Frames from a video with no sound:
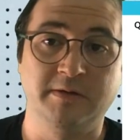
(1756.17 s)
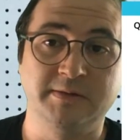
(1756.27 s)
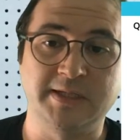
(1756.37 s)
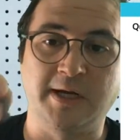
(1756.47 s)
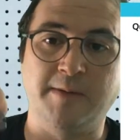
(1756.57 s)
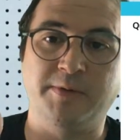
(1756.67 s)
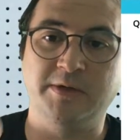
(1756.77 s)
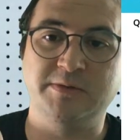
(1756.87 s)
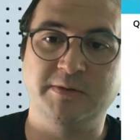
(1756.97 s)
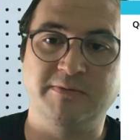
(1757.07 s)
top
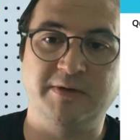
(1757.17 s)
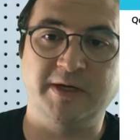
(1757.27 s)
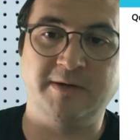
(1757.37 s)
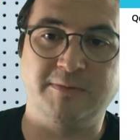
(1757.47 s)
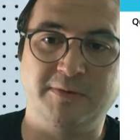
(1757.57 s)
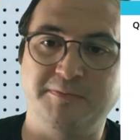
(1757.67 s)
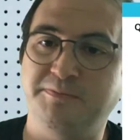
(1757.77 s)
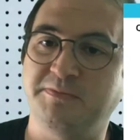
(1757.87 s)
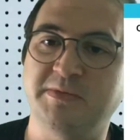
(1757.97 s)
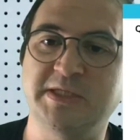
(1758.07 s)
onto a different animal,
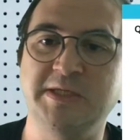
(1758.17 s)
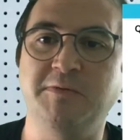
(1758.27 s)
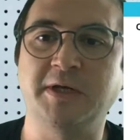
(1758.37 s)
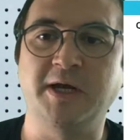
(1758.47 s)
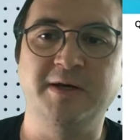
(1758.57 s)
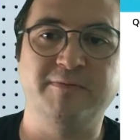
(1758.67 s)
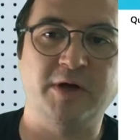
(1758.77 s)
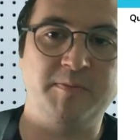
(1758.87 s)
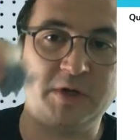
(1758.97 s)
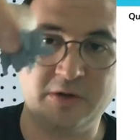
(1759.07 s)
see what kind of
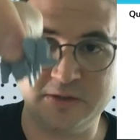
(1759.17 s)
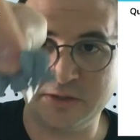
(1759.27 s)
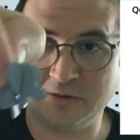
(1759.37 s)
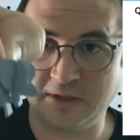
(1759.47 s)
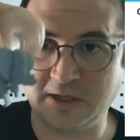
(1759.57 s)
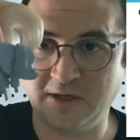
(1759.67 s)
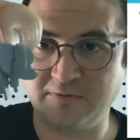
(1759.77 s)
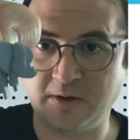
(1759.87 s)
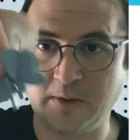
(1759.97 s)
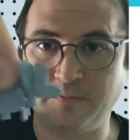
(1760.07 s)
chimeras you can kind
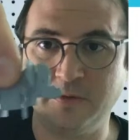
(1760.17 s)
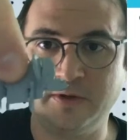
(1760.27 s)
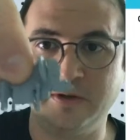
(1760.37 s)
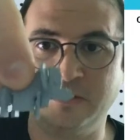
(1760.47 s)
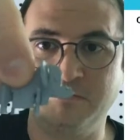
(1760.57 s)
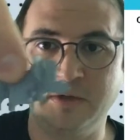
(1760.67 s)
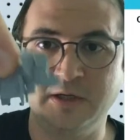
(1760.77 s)
of come up with, and,